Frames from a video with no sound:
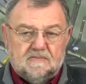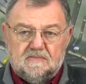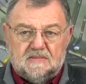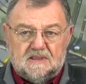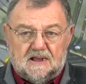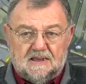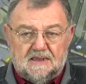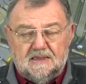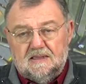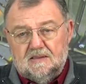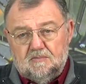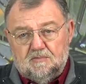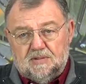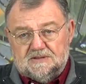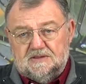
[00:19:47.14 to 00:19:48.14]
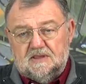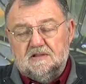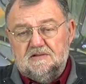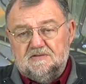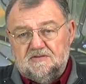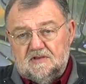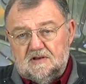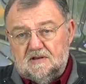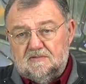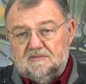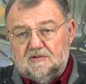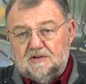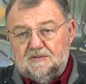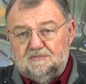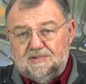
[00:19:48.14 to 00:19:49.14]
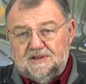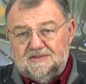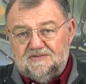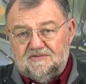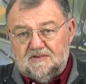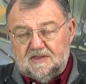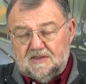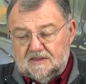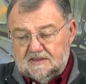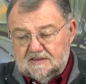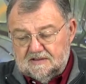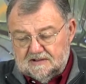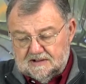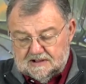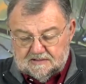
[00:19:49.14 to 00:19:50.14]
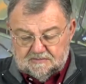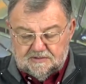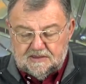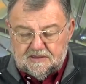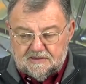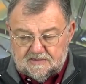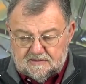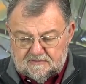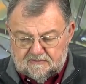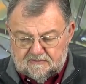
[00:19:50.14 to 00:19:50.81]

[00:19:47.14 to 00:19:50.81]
3 Partikelzähler von PCE habe ich